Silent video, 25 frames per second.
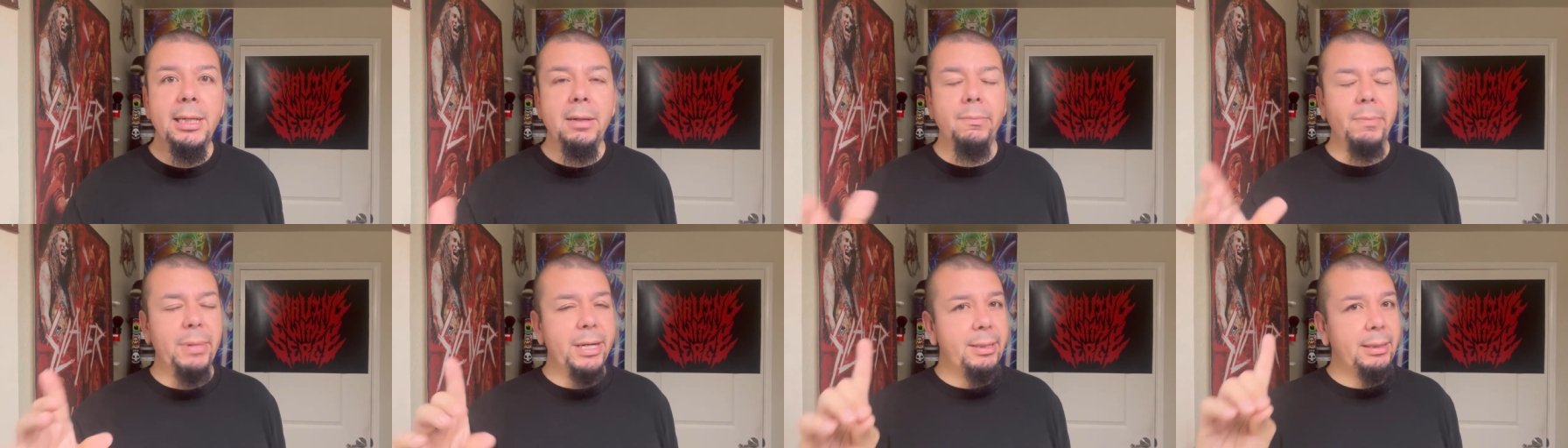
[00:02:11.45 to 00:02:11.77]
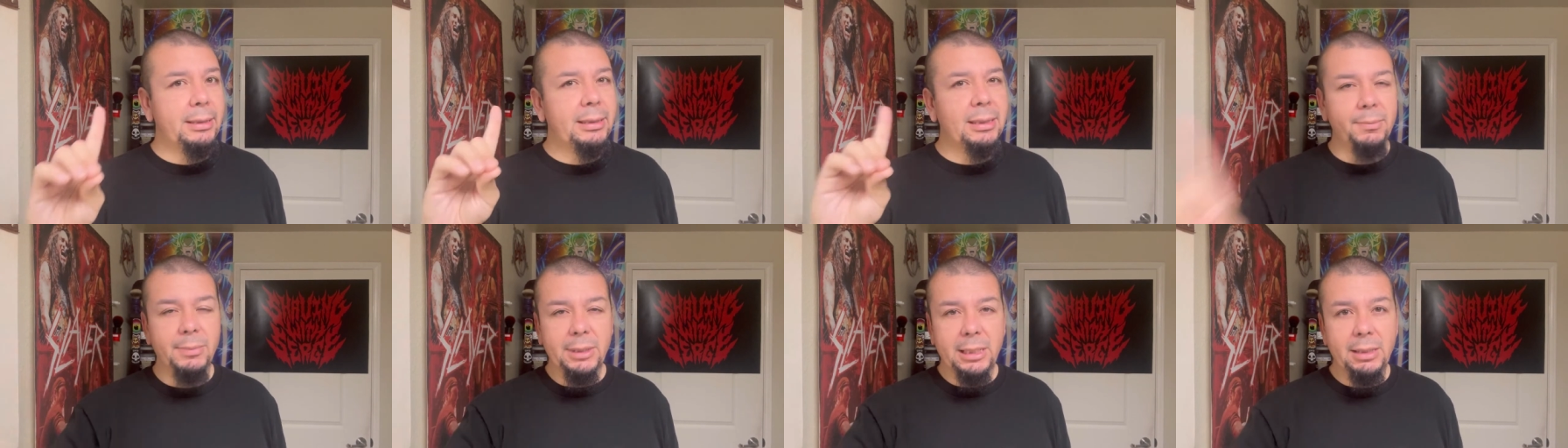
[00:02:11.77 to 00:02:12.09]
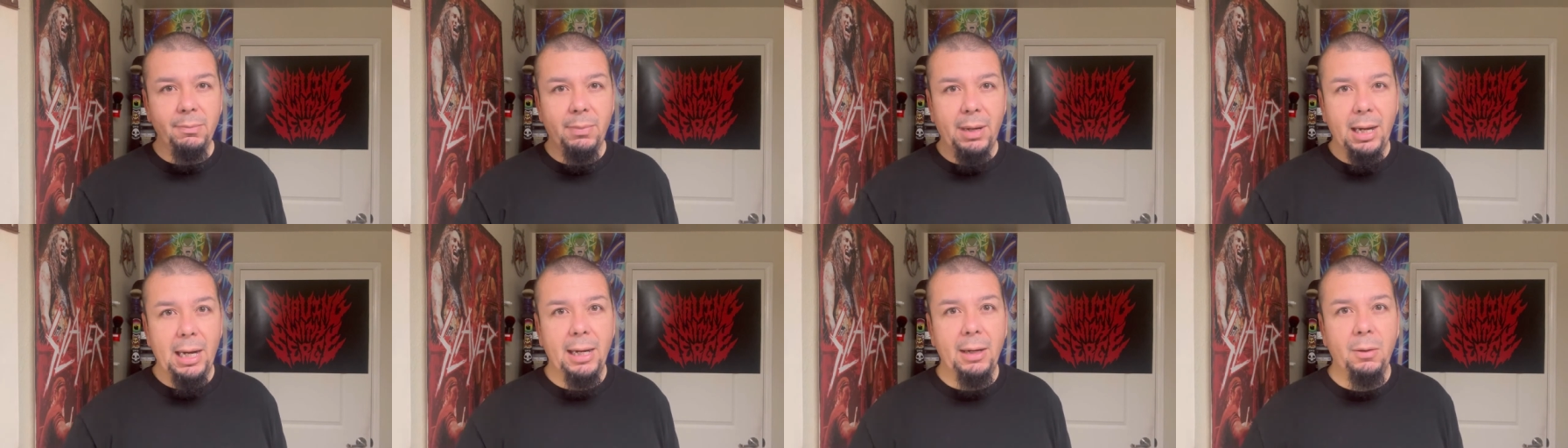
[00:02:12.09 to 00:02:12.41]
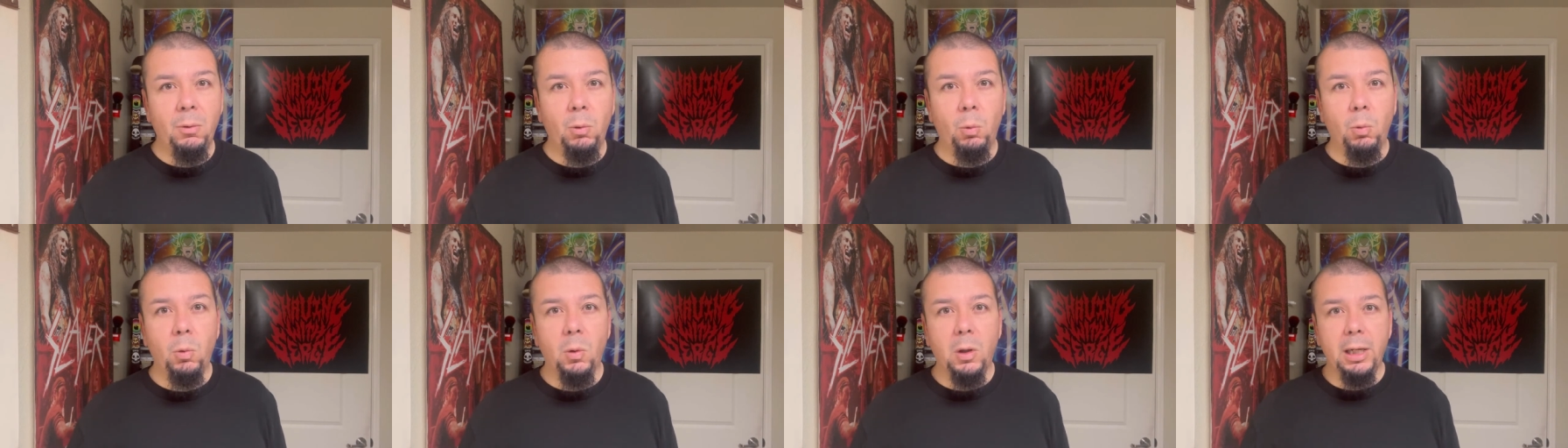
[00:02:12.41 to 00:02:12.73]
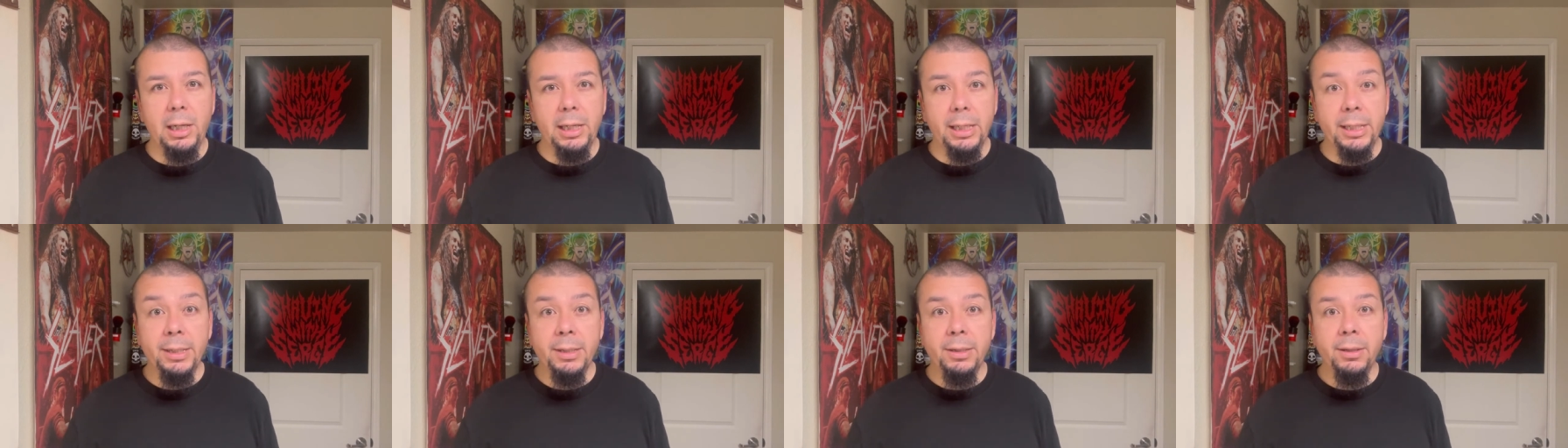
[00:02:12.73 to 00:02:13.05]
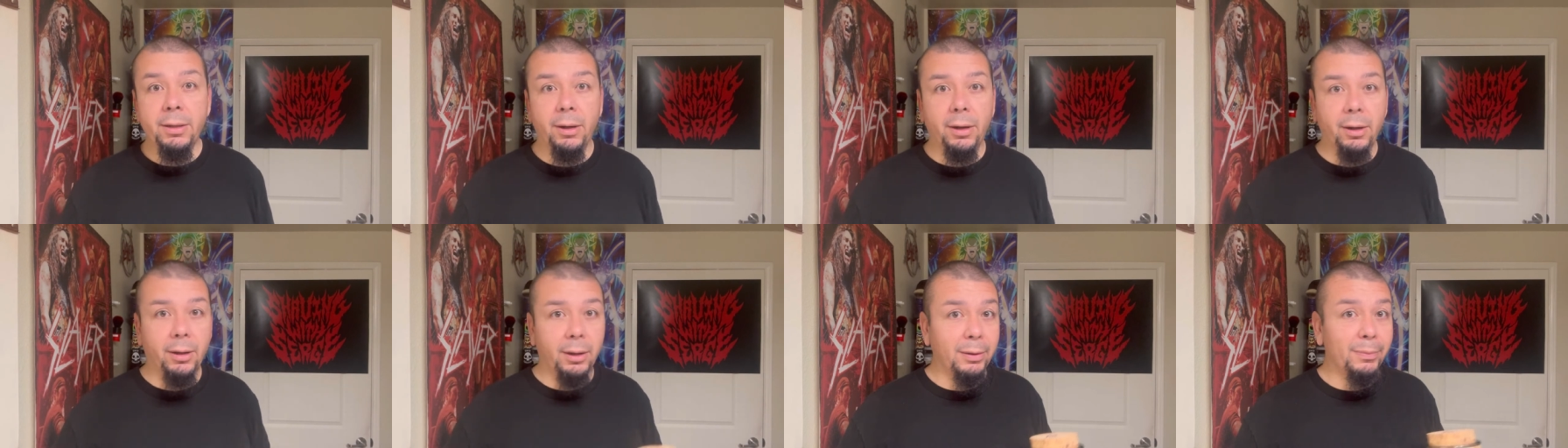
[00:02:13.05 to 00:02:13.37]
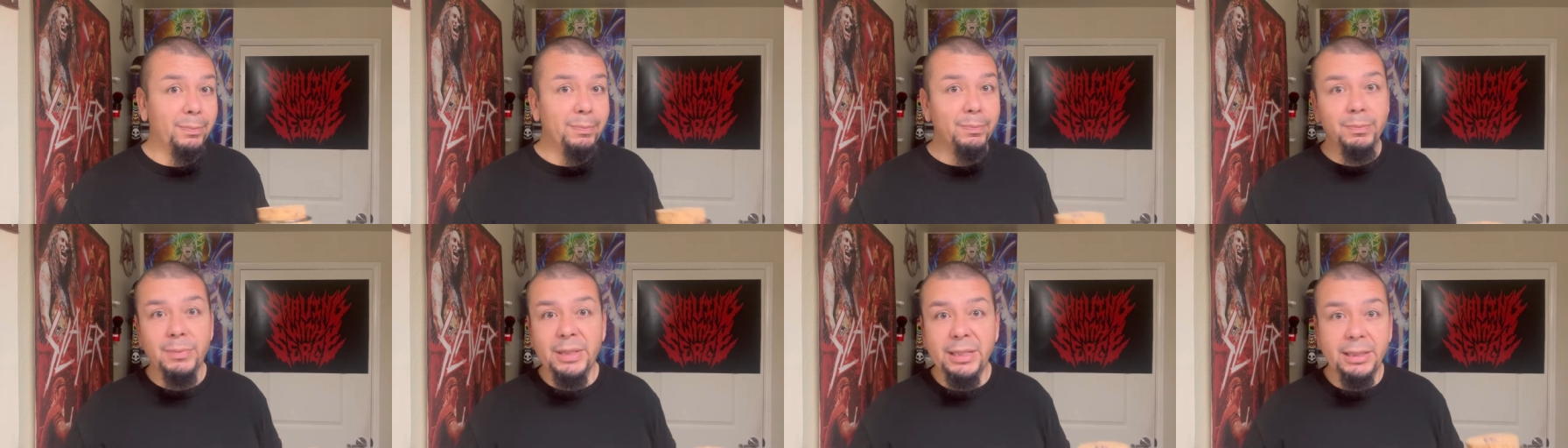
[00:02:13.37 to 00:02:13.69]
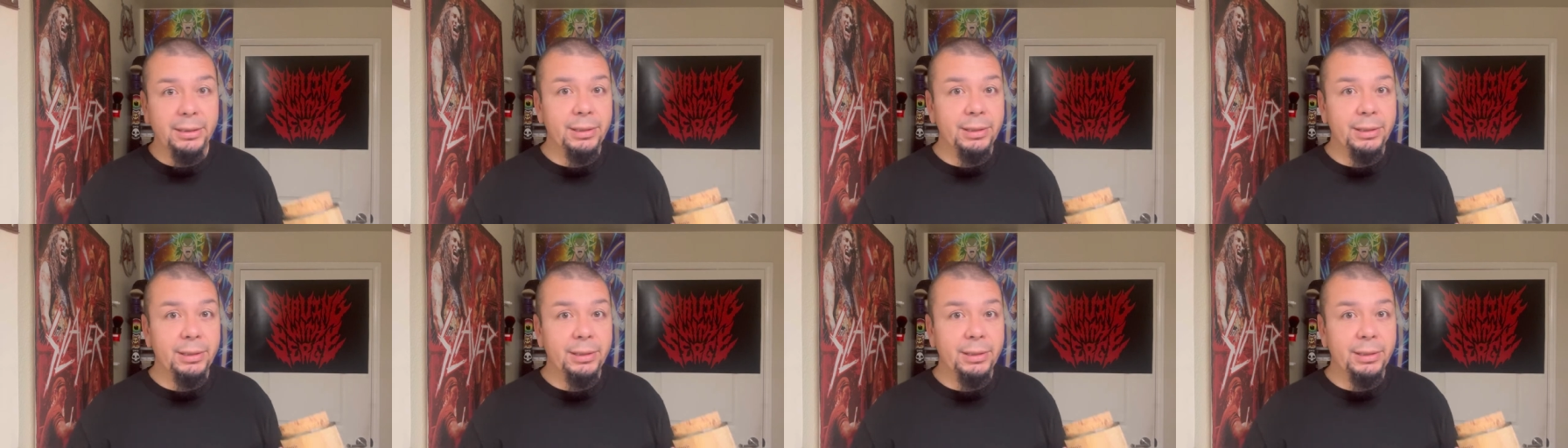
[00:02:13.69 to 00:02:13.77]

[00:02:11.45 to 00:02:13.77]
but somebody bought one or